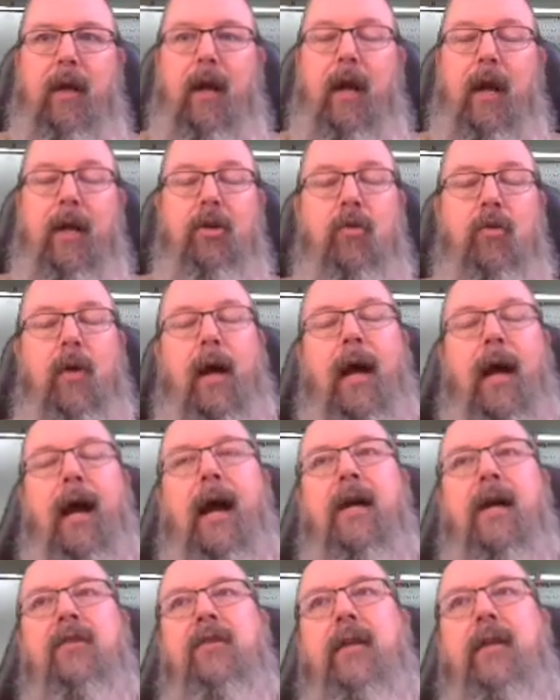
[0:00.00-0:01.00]
and you
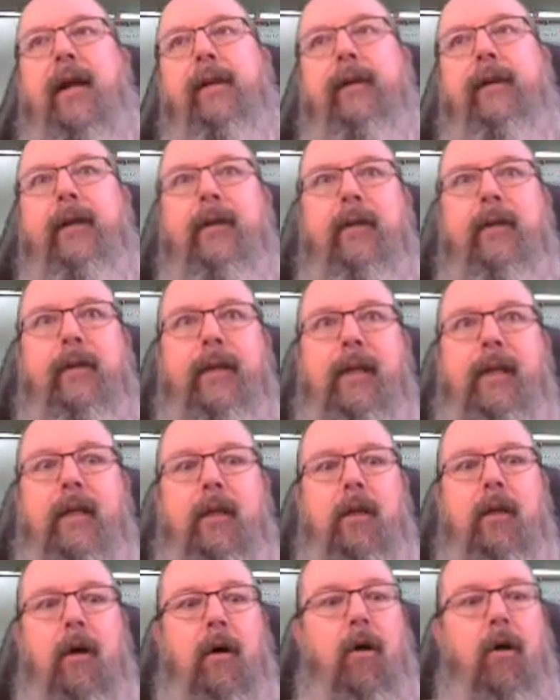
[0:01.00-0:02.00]
accidentally
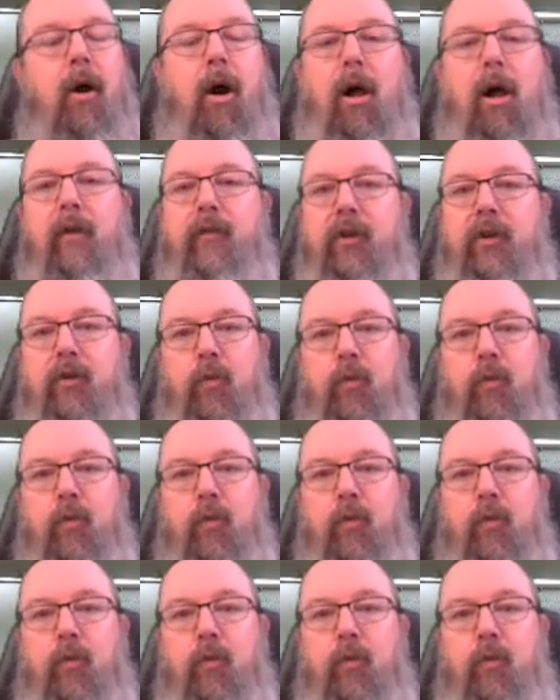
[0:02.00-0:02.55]
deleted all of your